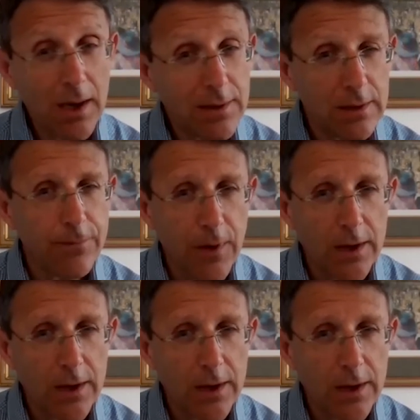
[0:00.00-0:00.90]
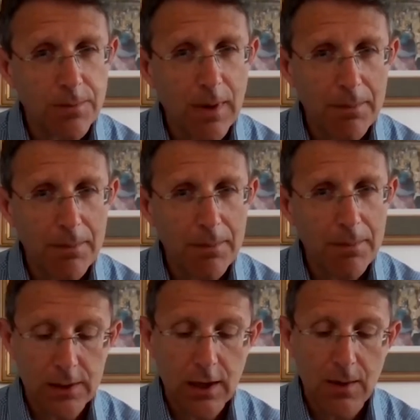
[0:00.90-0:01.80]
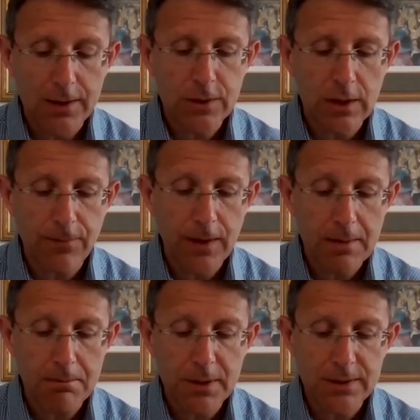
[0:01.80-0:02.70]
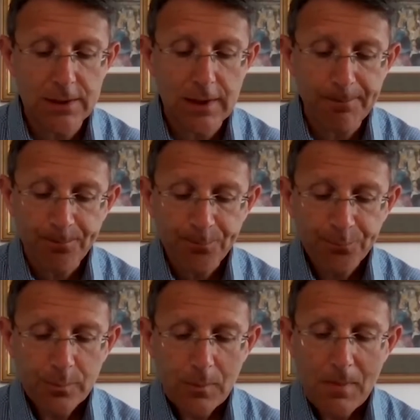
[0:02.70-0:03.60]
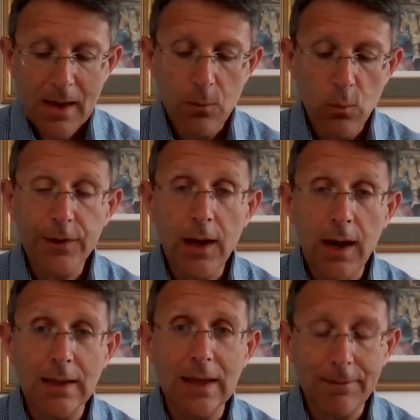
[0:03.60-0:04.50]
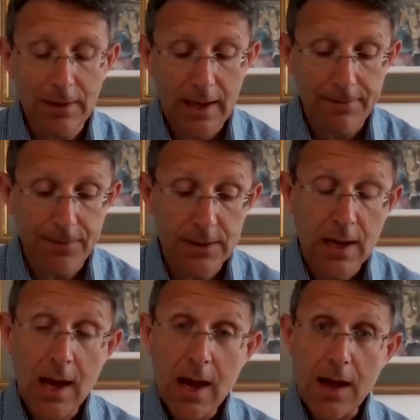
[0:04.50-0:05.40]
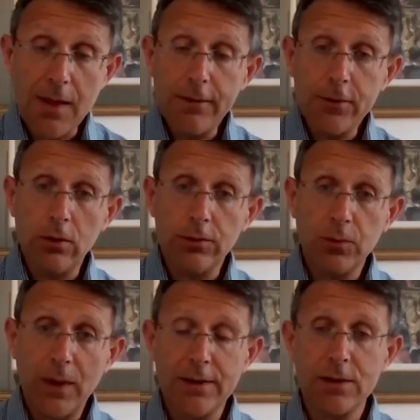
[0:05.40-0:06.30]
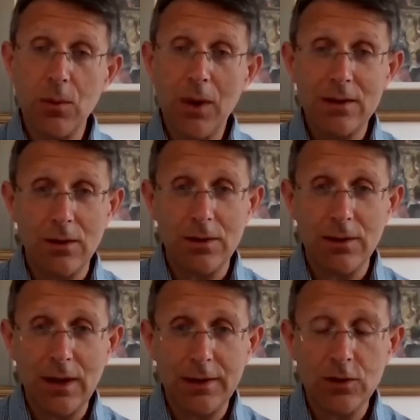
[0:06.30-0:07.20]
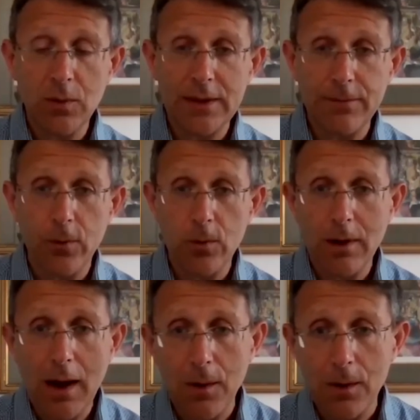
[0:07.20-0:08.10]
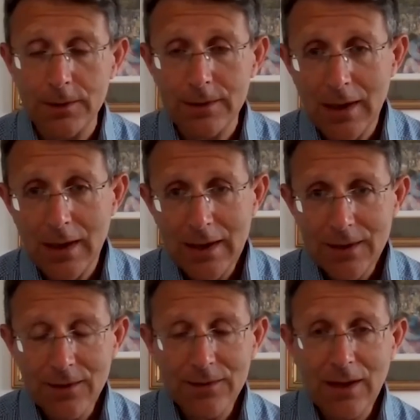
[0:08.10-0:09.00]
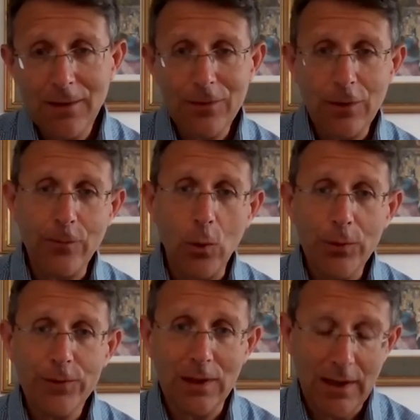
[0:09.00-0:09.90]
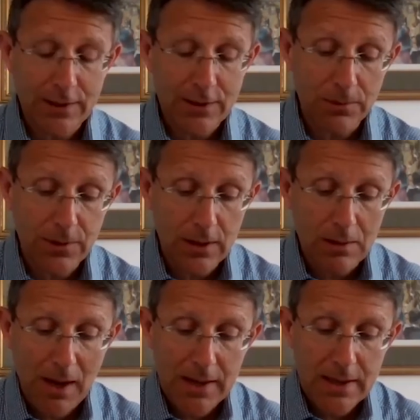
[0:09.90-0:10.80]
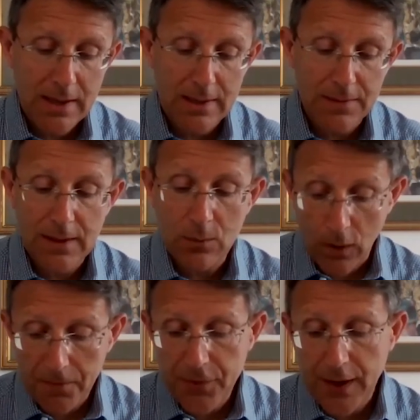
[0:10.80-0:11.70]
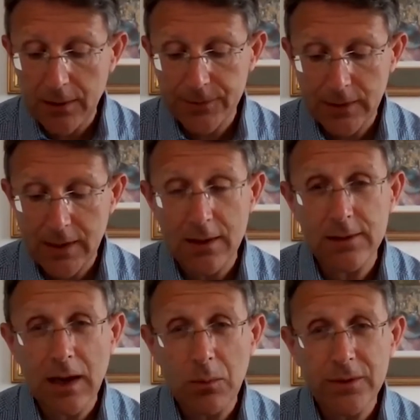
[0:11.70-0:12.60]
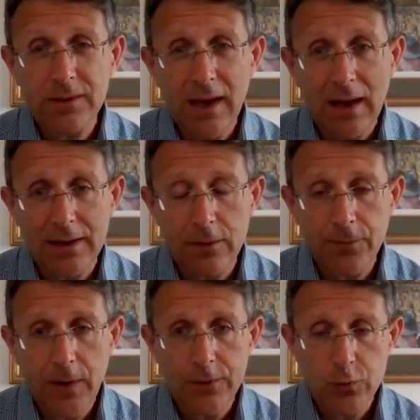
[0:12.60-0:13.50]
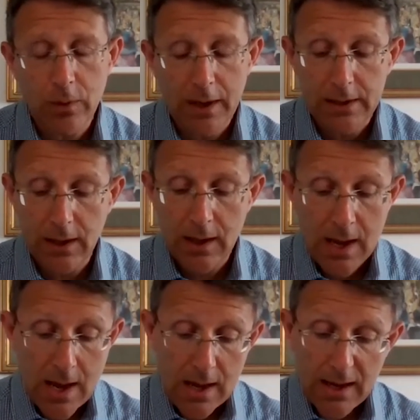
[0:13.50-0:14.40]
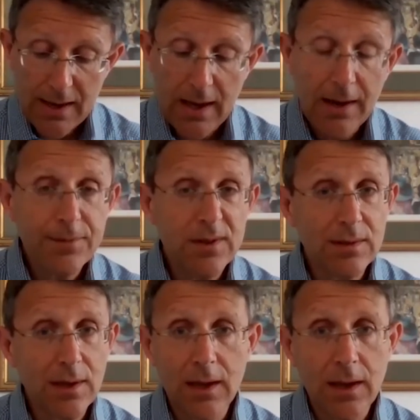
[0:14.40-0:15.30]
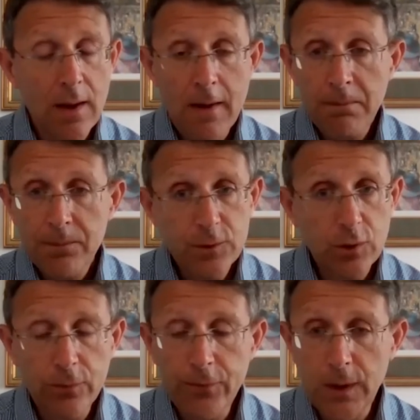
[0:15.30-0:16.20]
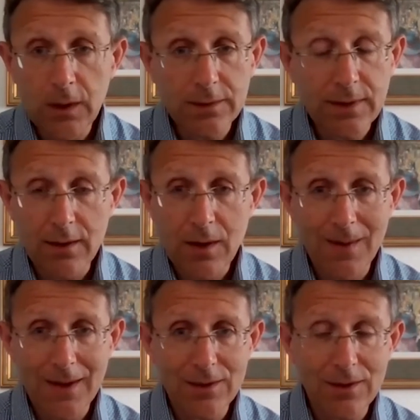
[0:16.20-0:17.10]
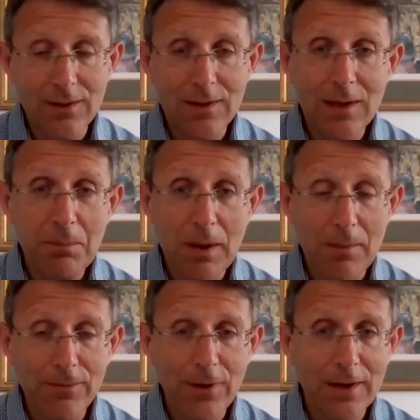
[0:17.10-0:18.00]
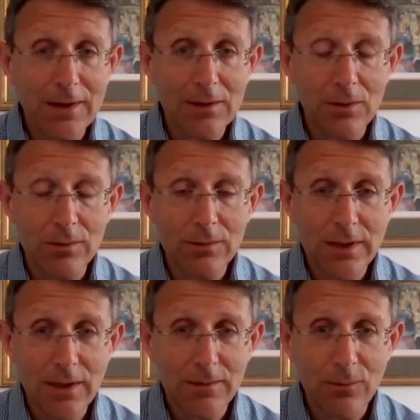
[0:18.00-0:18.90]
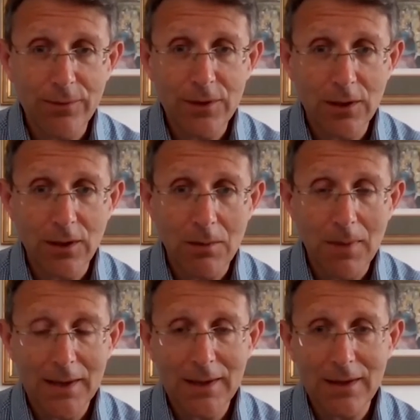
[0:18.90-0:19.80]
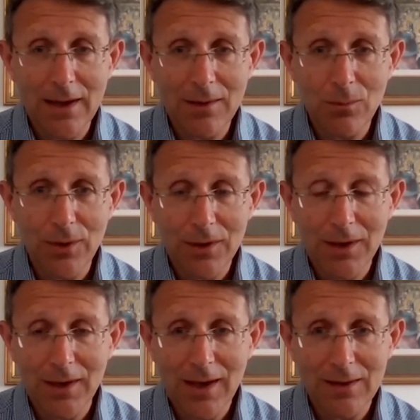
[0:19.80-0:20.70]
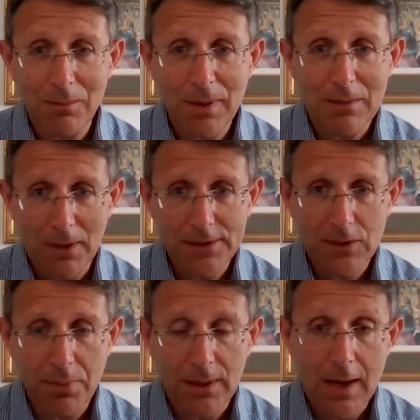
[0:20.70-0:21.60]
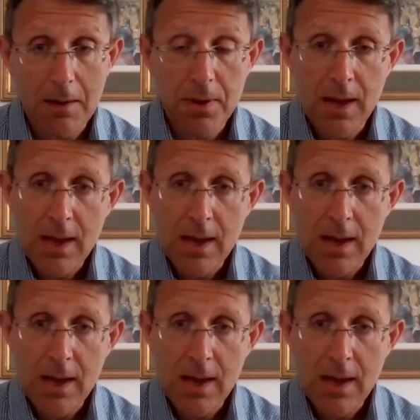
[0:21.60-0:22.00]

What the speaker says: I think the French might be the way to go, actually, for him. But it was a lovely effort. And then, of course, we had to wait nearly 24 hours to see if the fourth selection was going to make it in the 1,000 guineas. That was Zelly, the French raider. And I have to say, 2 furlongs out going into the dip, I'm afraid. I thought we've done our money there. We're not going to get the big multiple up.